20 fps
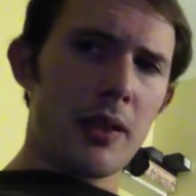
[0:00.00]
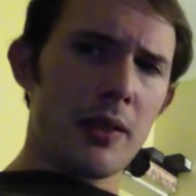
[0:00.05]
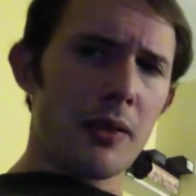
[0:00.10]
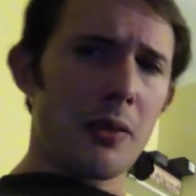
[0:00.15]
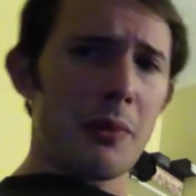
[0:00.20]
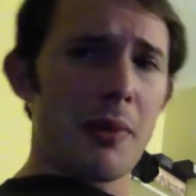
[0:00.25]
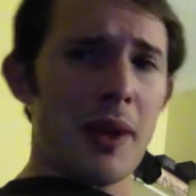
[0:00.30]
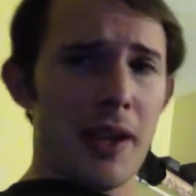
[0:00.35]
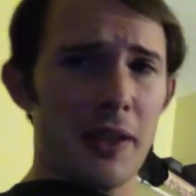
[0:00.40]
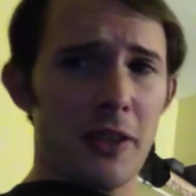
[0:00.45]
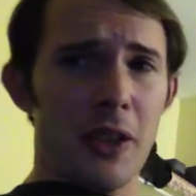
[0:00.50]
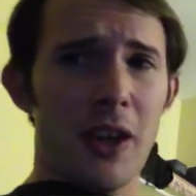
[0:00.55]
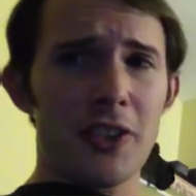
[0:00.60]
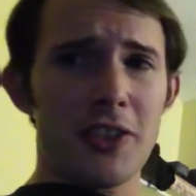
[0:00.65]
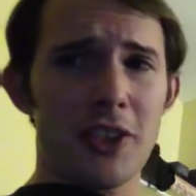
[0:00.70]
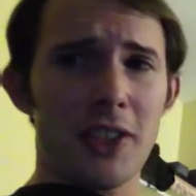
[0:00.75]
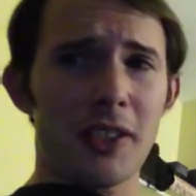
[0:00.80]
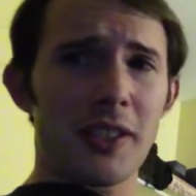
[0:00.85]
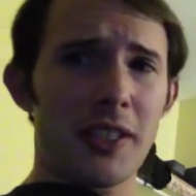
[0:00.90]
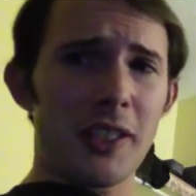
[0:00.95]
Well,
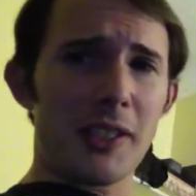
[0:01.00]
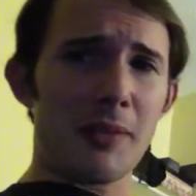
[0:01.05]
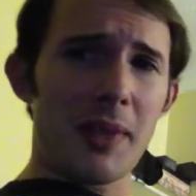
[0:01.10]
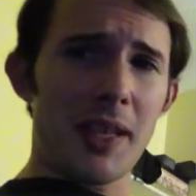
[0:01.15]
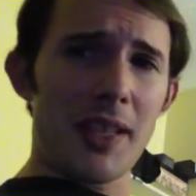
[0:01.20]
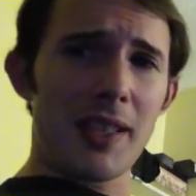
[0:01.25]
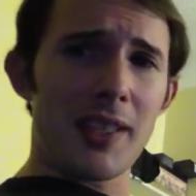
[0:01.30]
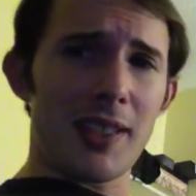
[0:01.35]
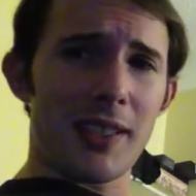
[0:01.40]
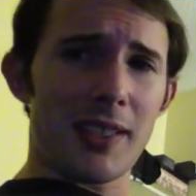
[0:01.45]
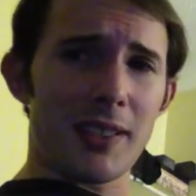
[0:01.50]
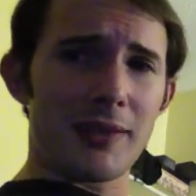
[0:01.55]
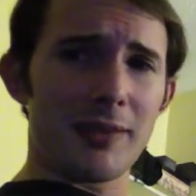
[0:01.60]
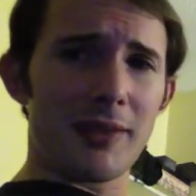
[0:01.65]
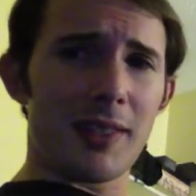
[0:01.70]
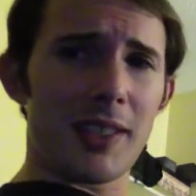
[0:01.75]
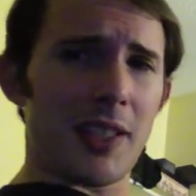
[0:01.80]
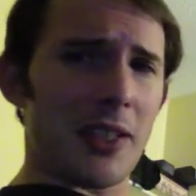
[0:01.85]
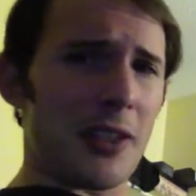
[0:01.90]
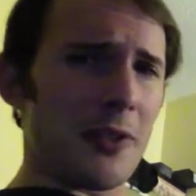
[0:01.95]
biologically speaking,
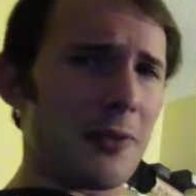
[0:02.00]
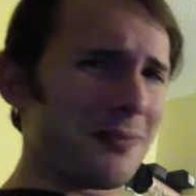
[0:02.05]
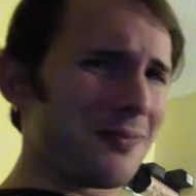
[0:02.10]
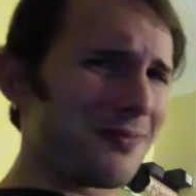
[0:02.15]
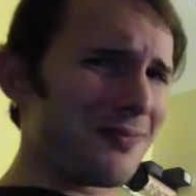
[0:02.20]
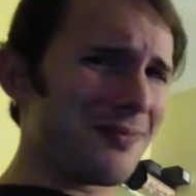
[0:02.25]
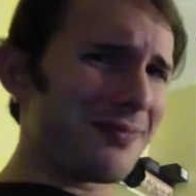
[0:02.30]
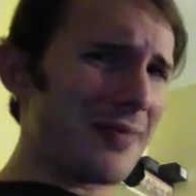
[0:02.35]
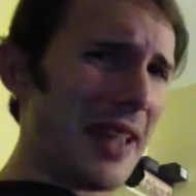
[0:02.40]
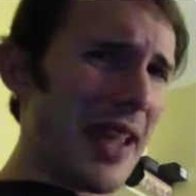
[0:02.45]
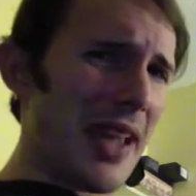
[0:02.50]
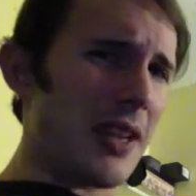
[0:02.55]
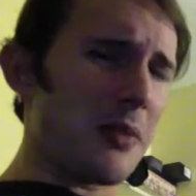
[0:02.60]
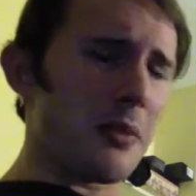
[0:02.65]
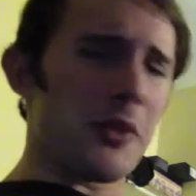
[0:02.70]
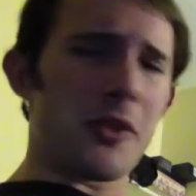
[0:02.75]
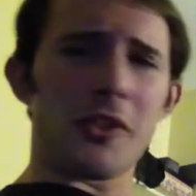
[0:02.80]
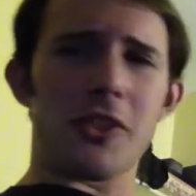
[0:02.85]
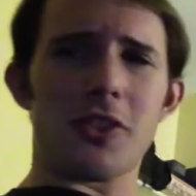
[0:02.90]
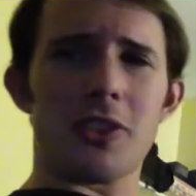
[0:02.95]
you know,
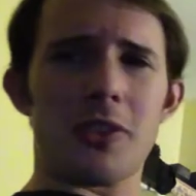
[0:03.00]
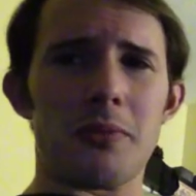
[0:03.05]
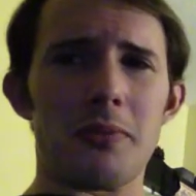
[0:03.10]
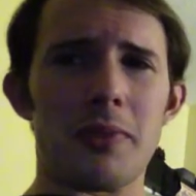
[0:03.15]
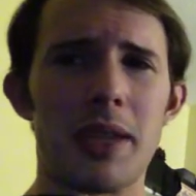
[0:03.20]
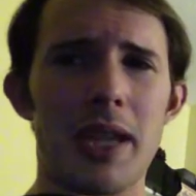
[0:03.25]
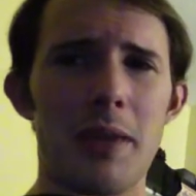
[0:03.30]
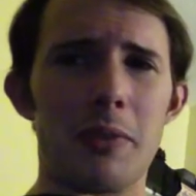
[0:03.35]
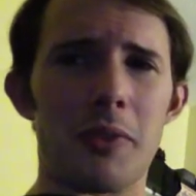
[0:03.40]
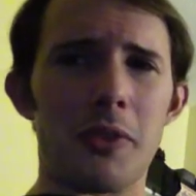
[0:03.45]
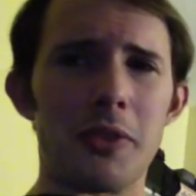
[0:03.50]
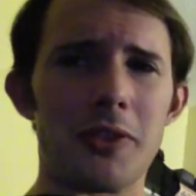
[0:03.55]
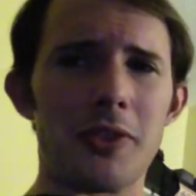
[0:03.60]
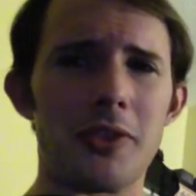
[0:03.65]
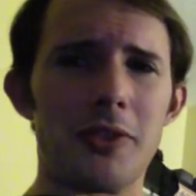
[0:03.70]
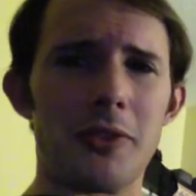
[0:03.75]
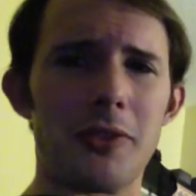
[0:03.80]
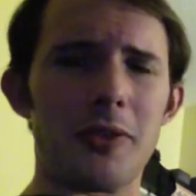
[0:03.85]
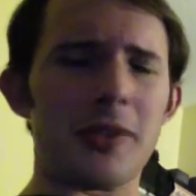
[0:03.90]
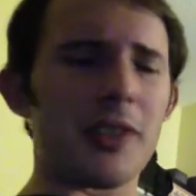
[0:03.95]
animals shouldn't be able
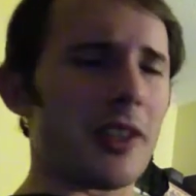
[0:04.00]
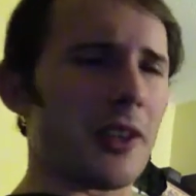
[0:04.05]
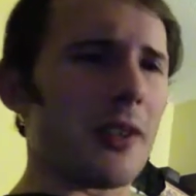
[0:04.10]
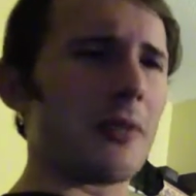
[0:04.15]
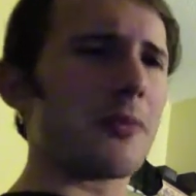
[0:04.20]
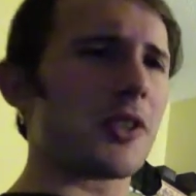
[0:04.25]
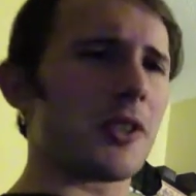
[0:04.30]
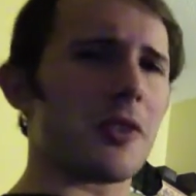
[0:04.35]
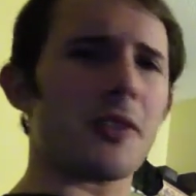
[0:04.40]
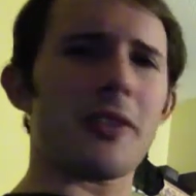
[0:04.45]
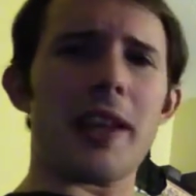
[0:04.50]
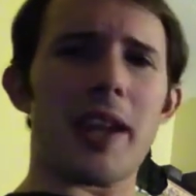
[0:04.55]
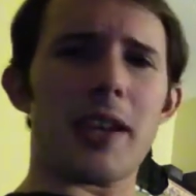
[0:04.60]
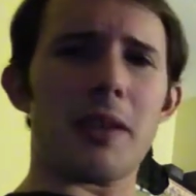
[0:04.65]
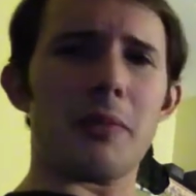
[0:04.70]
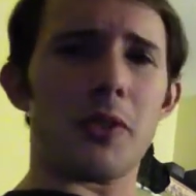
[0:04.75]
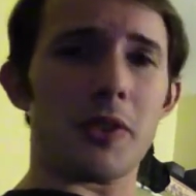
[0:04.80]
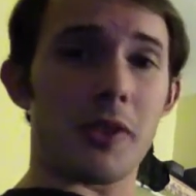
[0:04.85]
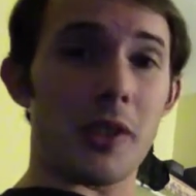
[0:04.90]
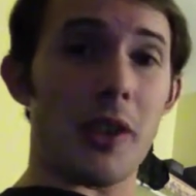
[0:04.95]
to, you know, certain
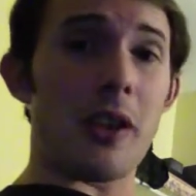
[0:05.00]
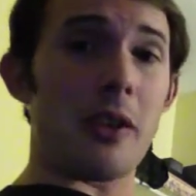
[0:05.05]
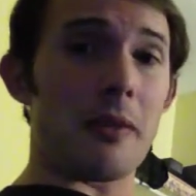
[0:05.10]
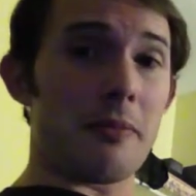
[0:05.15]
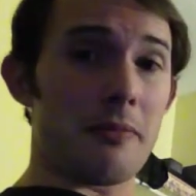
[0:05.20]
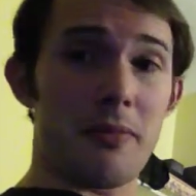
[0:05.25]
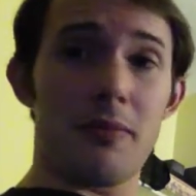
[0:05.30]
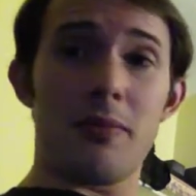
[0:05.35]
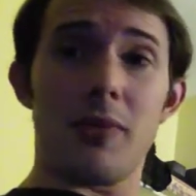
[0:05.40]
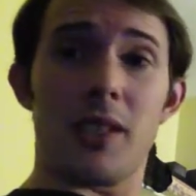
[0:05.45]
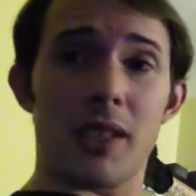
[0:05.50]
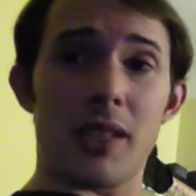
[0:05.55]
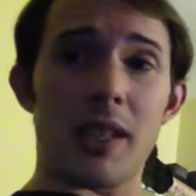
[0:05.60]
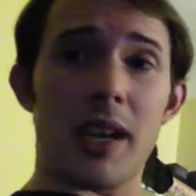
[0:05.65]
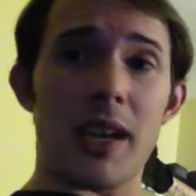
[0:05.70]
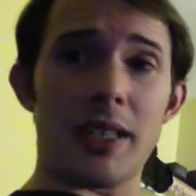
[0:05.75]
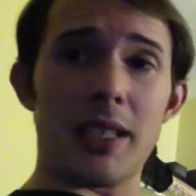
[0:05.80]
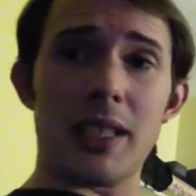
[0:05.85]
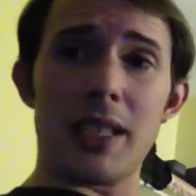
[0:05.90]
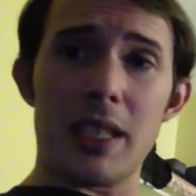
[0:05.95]
animals are
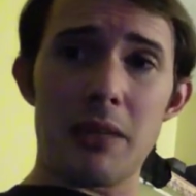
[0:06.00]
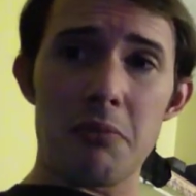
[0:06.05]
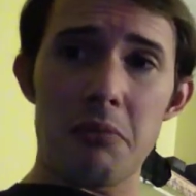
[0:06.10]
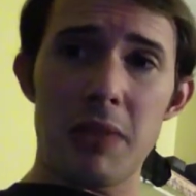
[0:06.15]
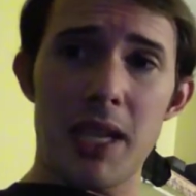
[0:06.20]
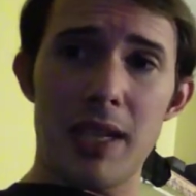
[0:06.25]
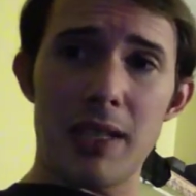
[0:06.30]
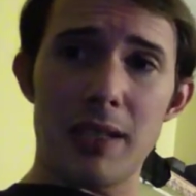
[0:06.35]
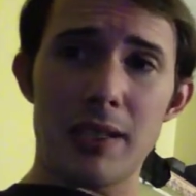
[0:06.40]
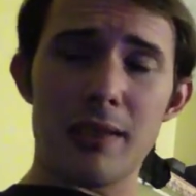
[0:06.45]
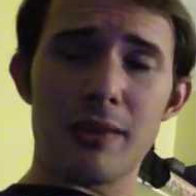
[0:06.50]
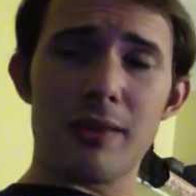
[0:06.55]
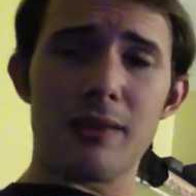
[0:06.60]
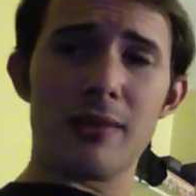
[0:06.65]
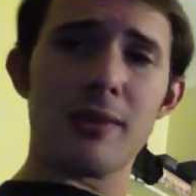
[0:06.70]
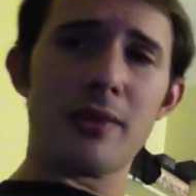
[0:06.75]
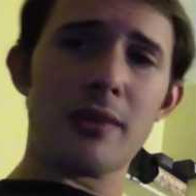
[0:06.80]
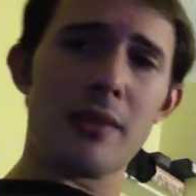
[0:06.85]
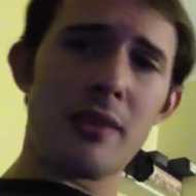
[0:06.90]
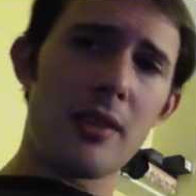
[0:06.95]
designed to eat meat.
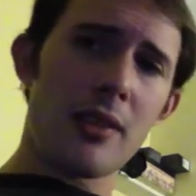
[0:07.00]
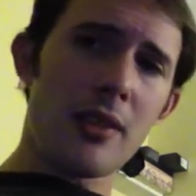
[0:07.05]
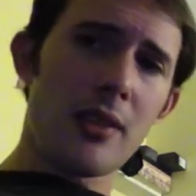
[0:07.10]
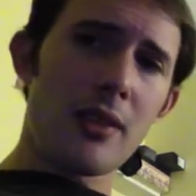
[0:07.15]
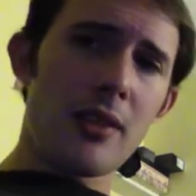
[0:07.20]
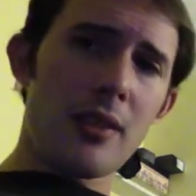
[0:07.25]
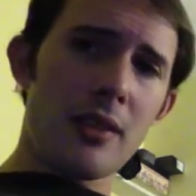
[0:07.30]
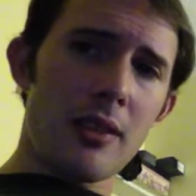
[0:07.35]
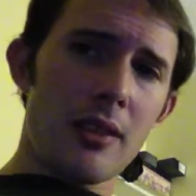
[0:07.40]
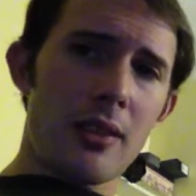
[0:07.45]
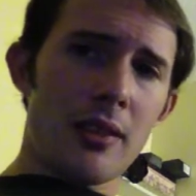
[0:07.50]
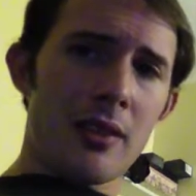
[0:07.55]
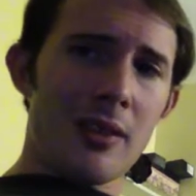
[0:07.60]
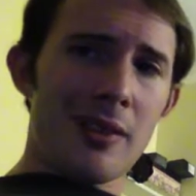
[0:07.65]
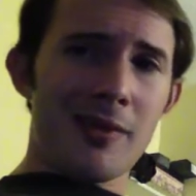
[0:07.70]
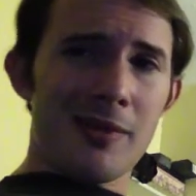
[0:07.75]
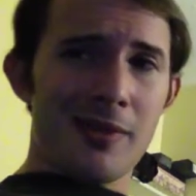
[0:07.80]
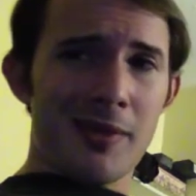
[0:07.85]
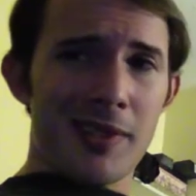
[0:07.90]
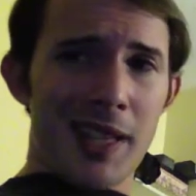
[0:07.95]

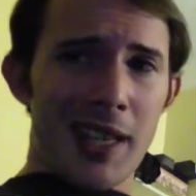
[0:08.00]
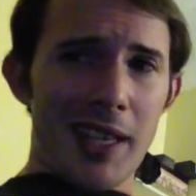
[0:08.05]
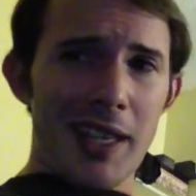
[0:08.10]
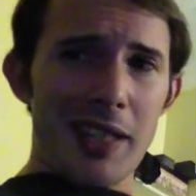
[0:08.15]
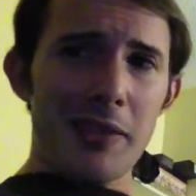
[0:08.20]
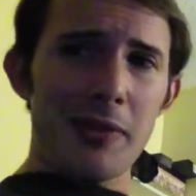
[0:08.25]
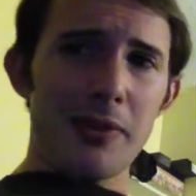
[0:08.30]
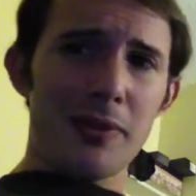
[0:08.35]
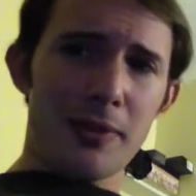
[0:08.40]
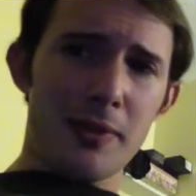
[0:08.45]
Kind of.